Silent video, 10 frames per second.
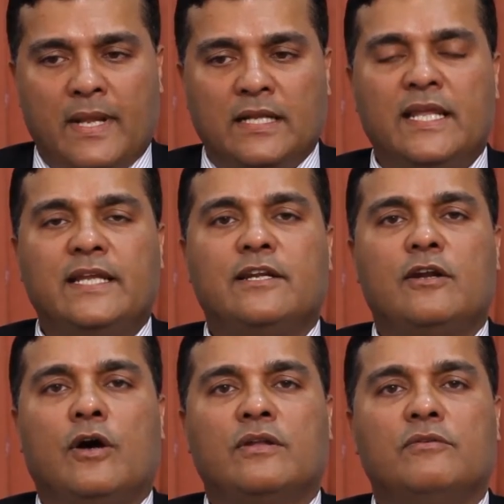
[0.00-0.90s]
Later
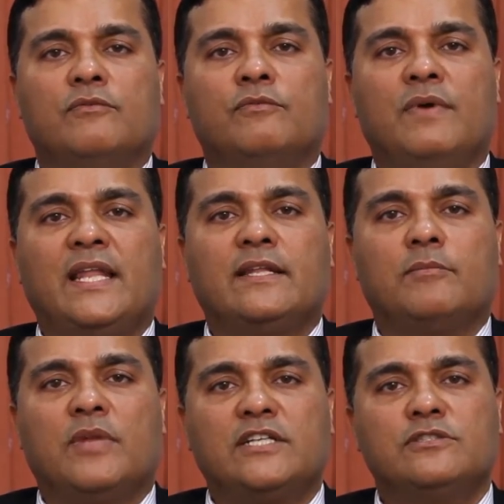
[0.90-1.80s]
on, when the
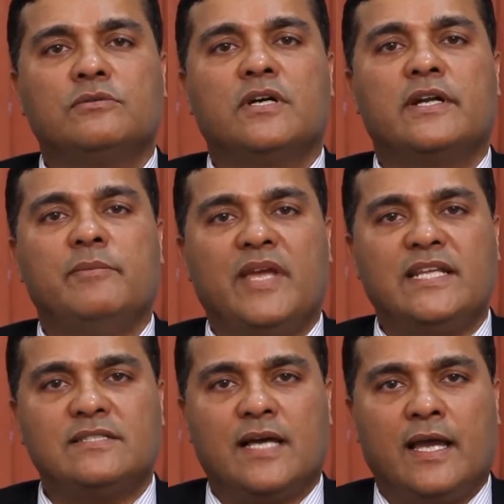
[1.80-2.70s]
blood sugar
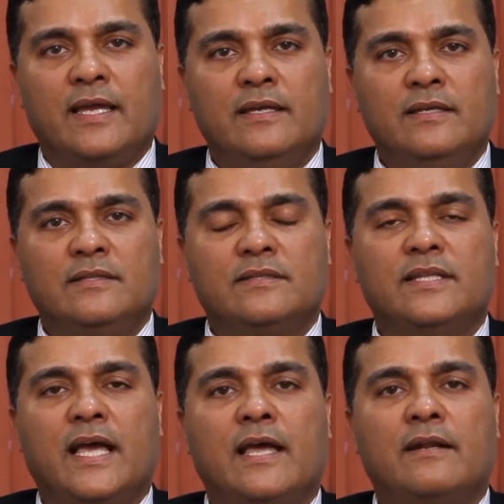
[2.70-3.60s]
remains high,
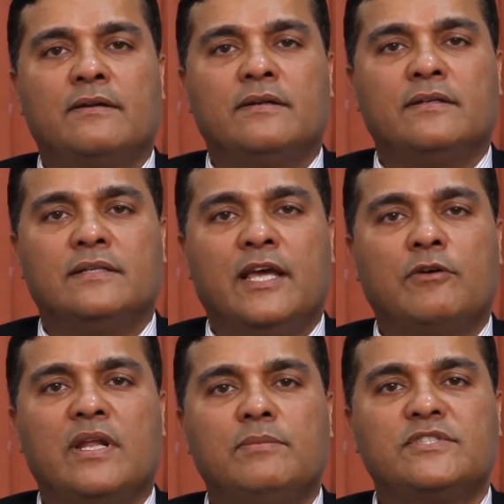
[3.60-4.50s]
there
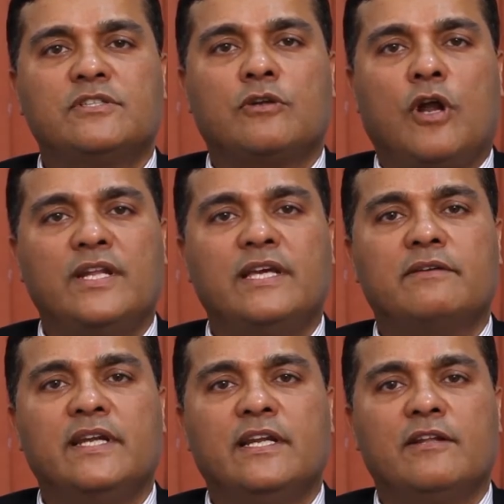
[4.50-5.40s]
develops chronic
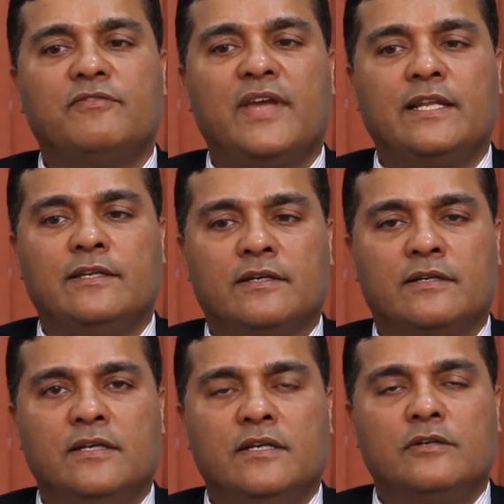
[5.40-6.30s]
renal failure.
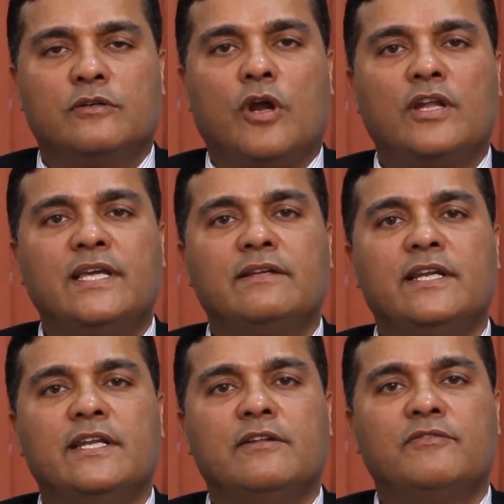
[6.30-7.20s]
Chronic
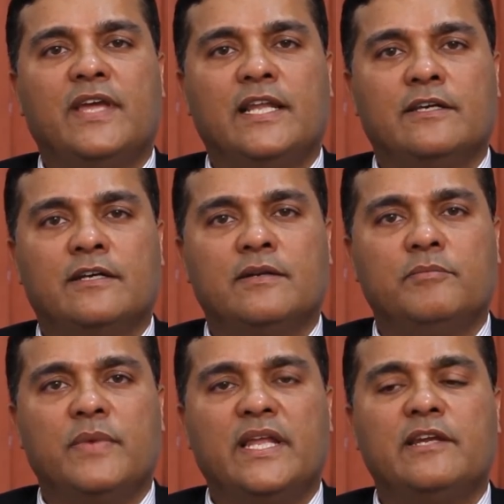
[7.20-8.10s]
renal failure
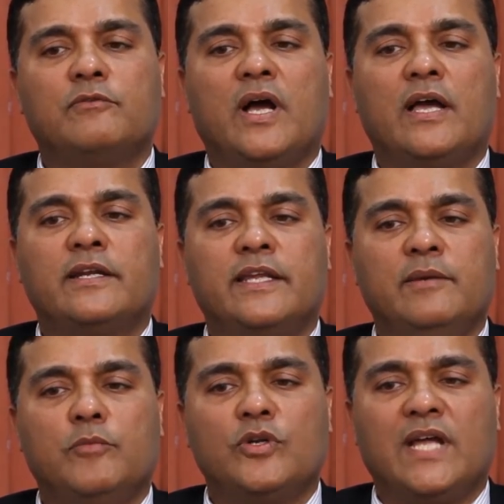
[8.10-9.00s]
may require
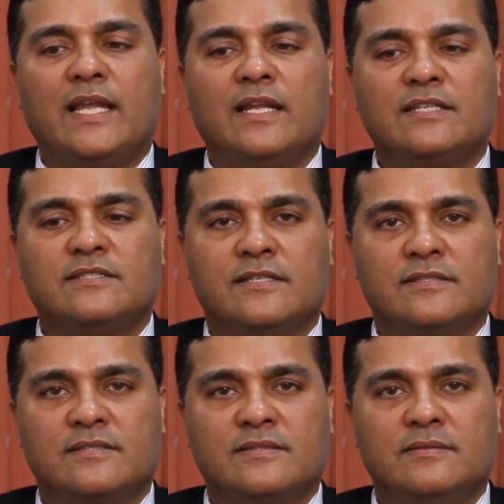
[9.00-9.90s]

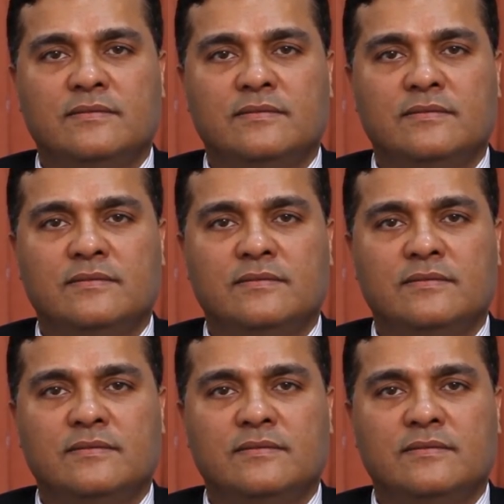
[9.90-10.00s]
hemodialysis.